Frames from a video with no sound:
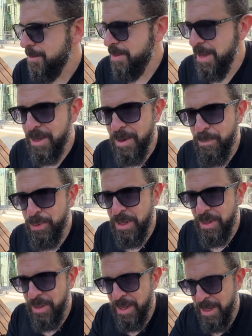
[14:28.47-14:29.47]
They
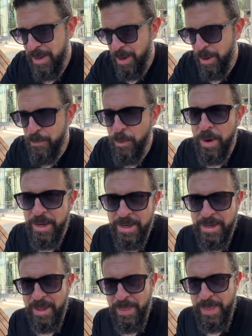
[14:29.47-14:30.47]
completely
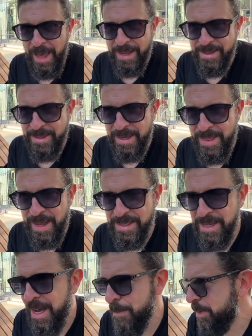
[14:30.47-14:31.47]
avoided that that
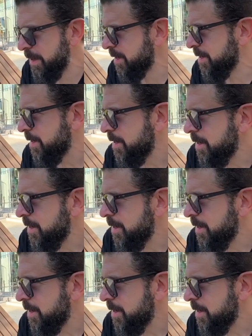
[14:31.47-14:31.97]
topic.